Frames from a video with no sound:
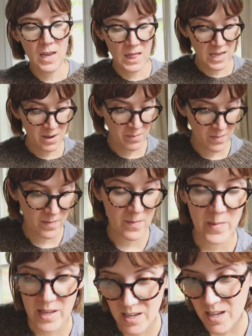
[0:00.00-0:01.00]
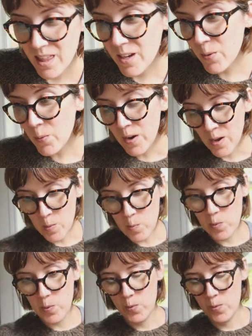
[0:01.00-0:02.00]
And then my other whip,
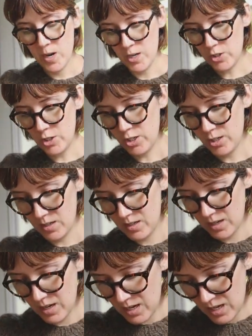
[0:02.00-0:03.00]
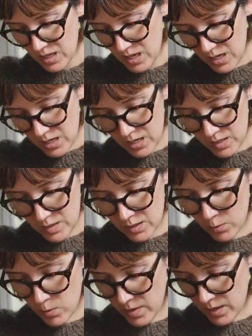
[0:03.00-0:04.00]
which I think is
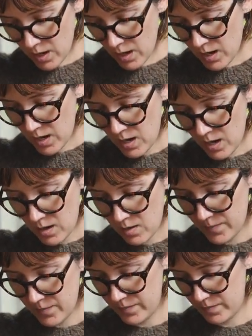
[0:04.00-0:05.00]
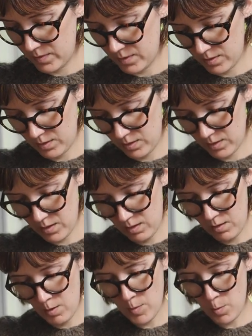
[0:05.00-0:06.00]
the one that I
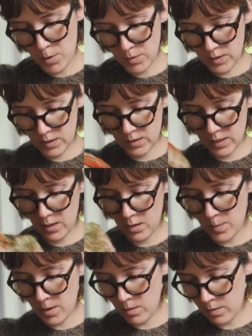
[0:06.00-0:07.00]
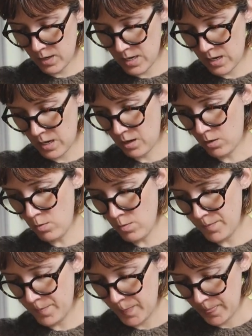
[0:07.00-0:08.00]
am the most excited about right
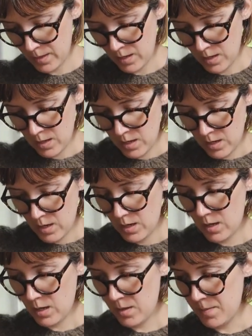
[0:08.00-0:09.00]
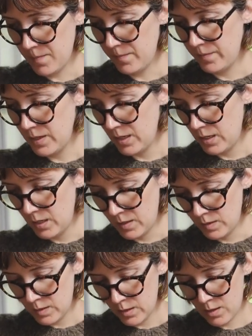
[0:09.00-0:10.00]
now. Um, it
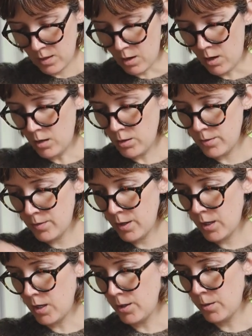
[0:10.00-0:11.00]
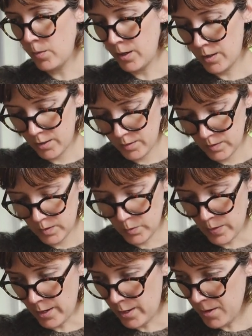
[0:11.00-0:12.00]
is an all-over colorwork
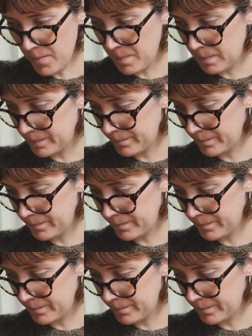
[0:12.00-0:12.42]
sweater,